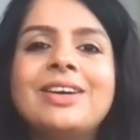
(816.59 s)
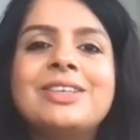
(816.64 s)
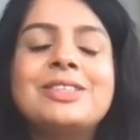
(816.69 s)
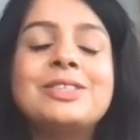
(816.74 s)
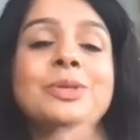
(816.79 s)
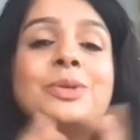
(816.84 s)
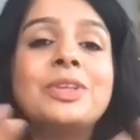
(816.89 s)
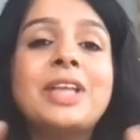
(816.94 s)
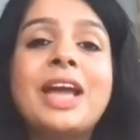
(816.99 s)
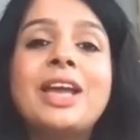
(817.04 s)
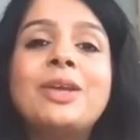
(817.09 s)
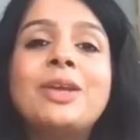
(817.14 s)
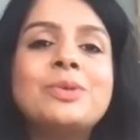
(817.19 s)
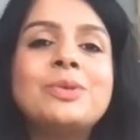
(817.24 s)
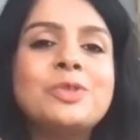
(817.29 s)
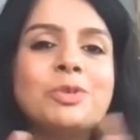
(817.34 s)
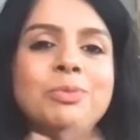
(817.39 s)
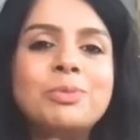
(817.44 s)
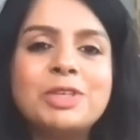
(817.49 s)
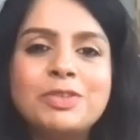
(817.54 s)
So thank you
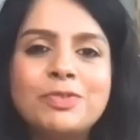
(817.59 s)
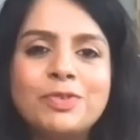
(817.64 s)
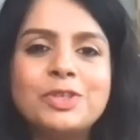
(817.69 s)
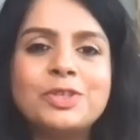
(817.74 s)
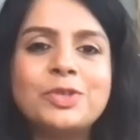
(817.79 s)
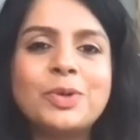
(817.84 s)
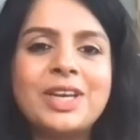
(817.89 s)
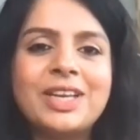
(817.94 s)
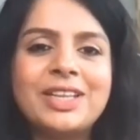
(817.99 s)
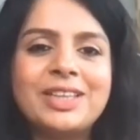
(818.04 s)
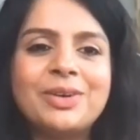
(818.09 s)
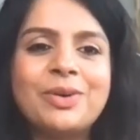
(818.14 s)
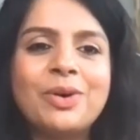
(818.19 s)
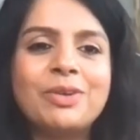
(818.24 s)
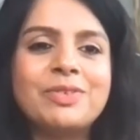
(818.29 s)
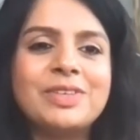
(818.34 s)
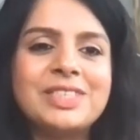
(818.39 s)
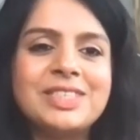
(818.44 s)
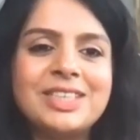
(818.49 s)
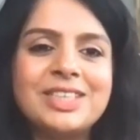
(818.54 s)
so much for joining the
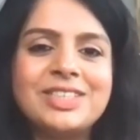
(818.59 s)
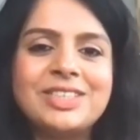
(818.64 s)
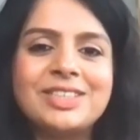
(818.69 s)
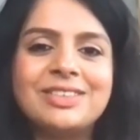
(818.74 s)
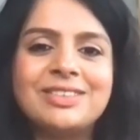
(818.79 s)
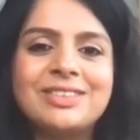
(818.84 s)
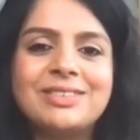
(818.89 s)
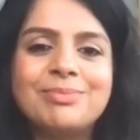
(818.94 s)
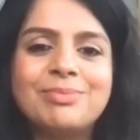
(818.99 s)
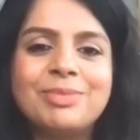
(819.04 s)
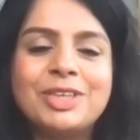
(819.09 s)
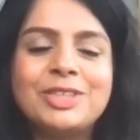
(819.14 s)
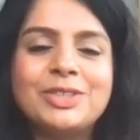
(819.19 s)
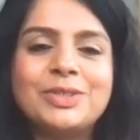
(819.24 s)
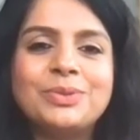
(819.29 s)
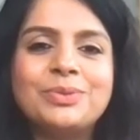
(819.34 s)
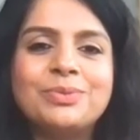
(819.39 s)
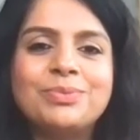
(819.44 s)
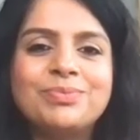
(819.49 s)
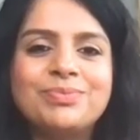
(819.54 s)
conversation,
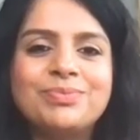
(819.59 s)
Manju.